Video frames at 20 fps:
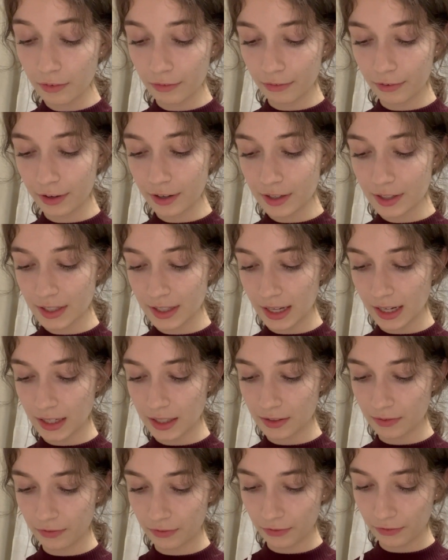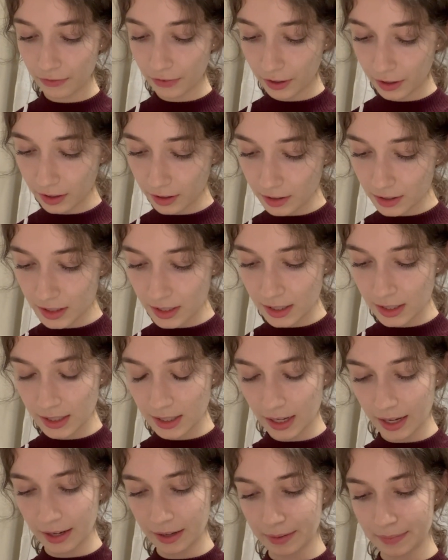First things first,
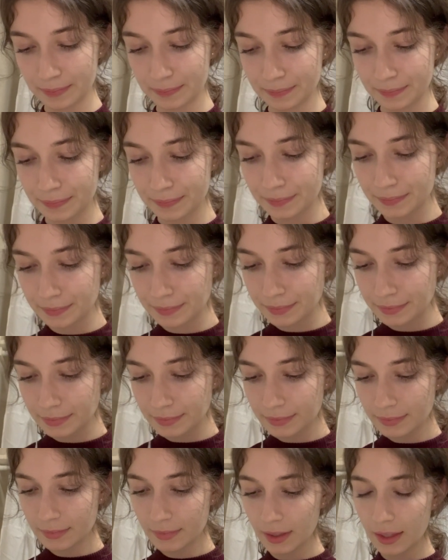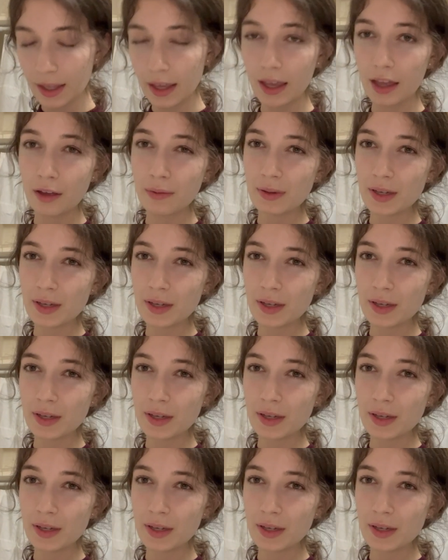I'll